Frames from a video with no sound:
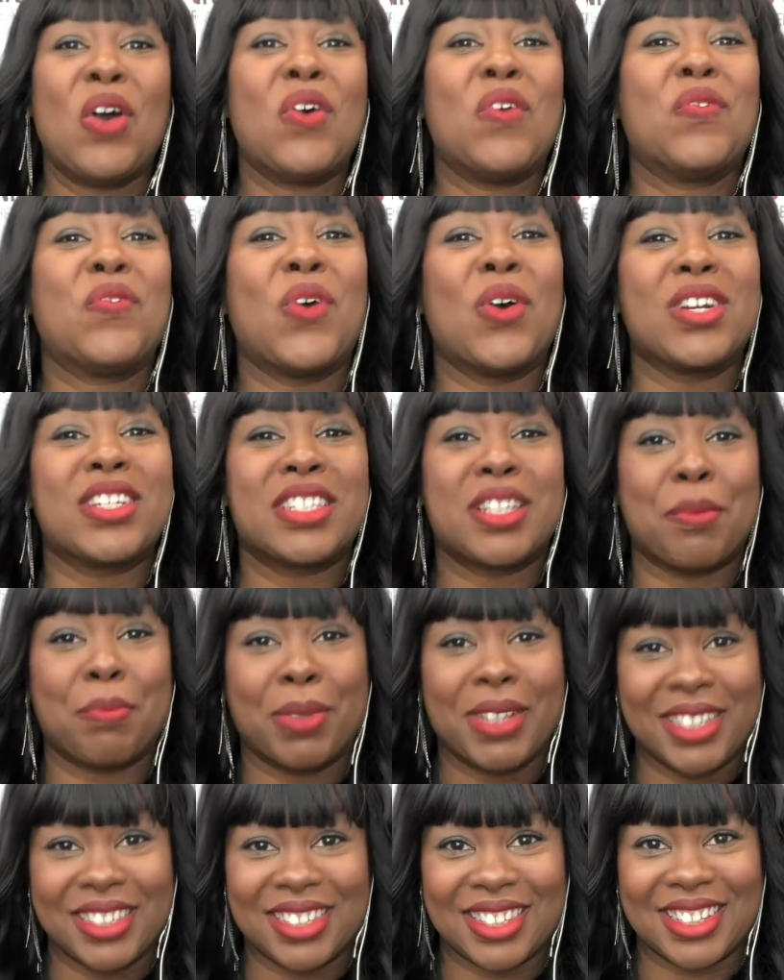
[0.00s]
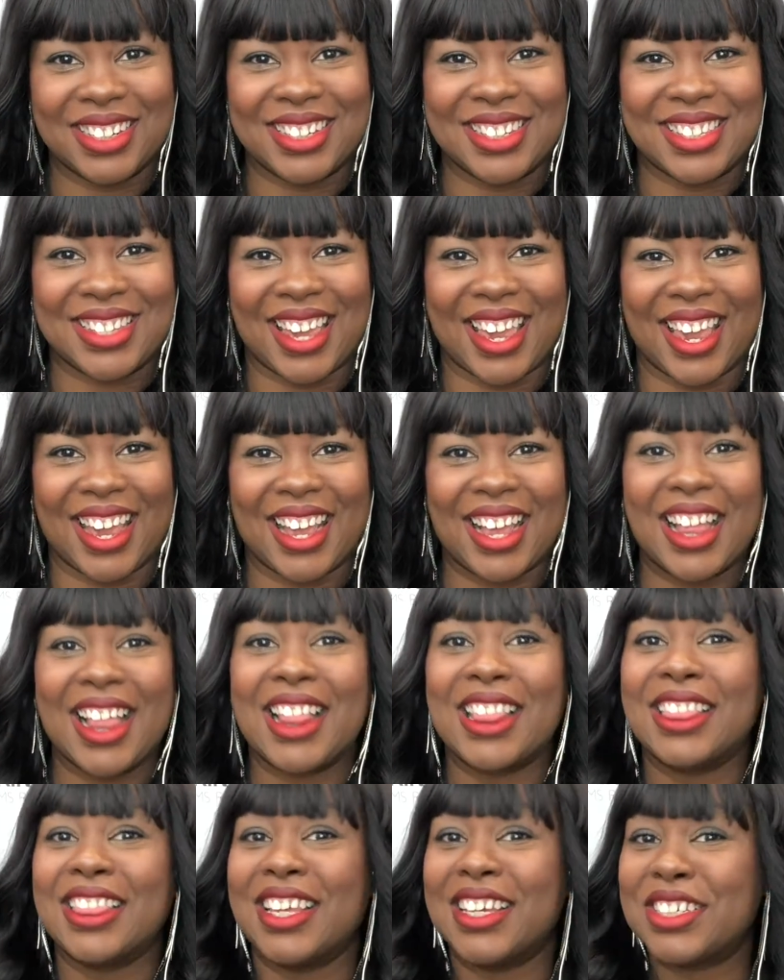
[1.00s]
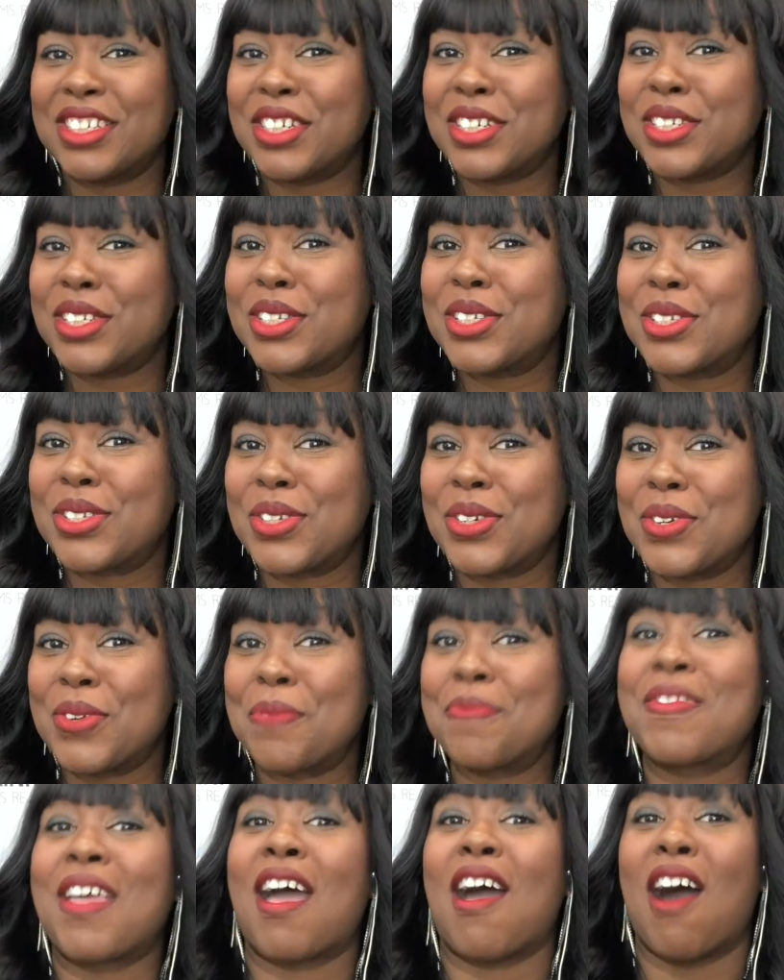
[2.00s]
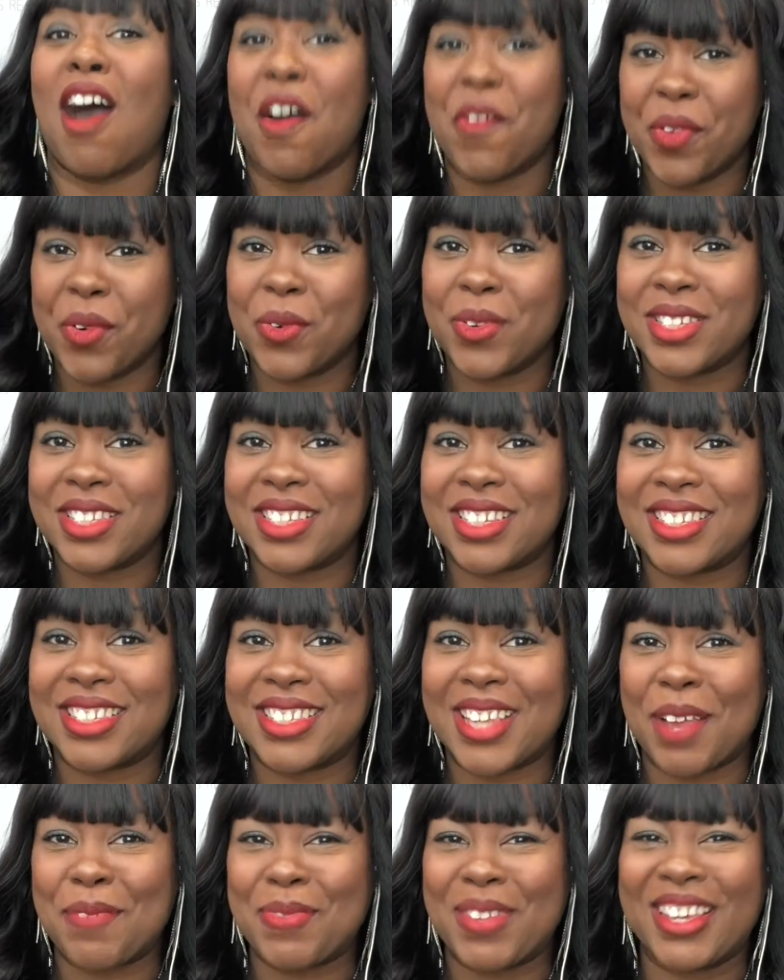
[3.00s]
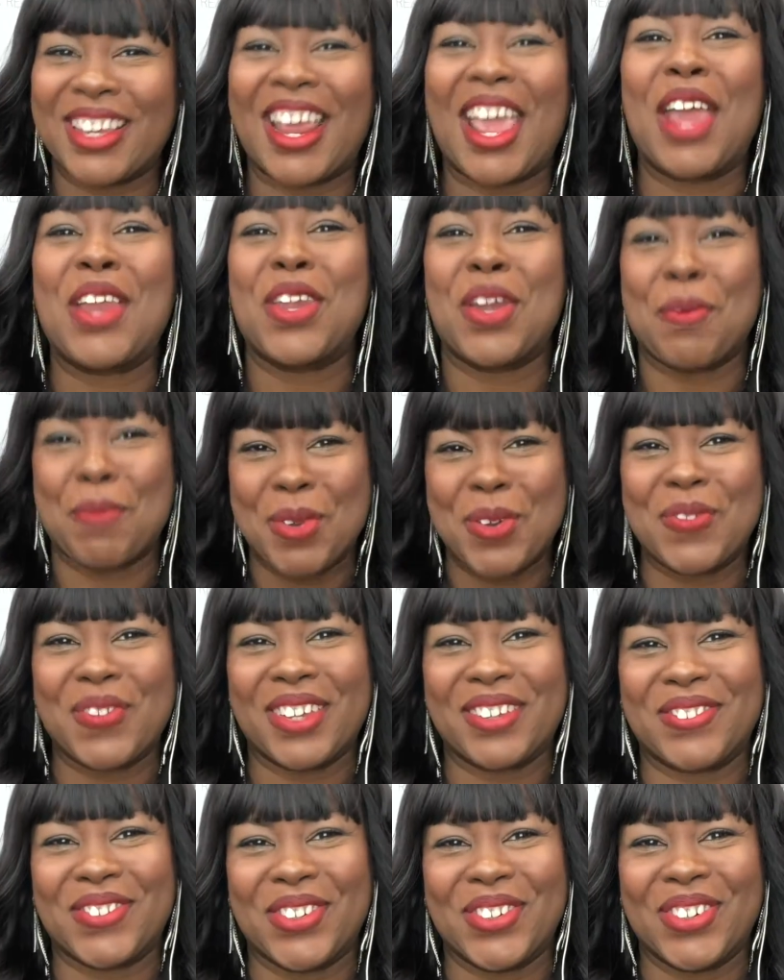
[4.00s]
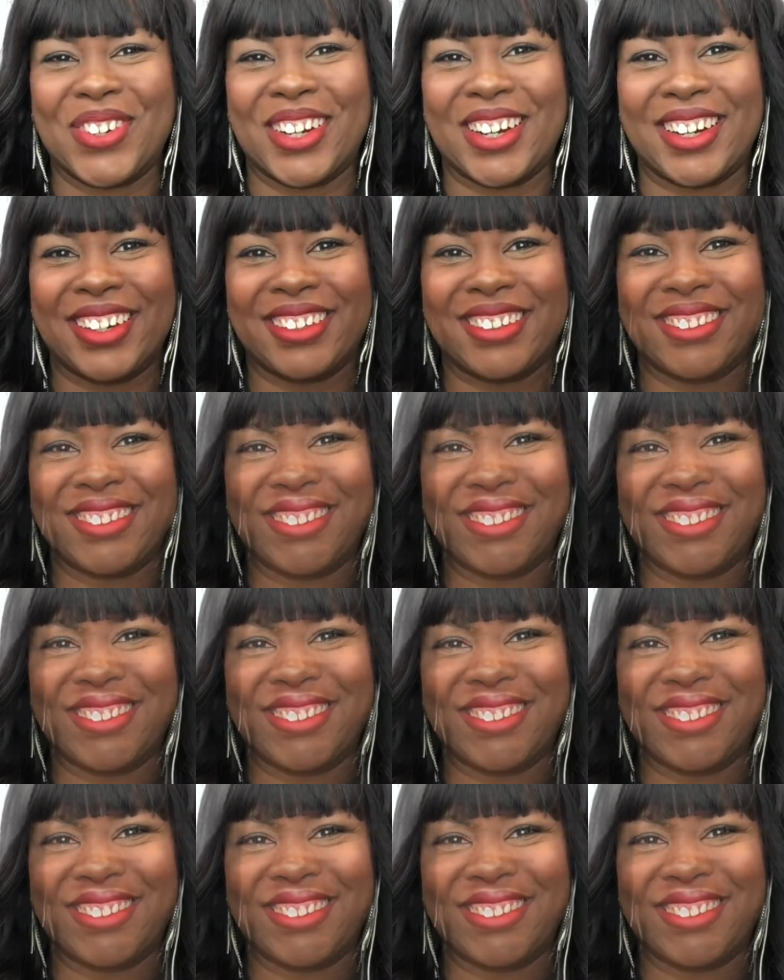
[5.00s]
For simplicity's sake, let's just assume that offer was accepted and you're moving forward.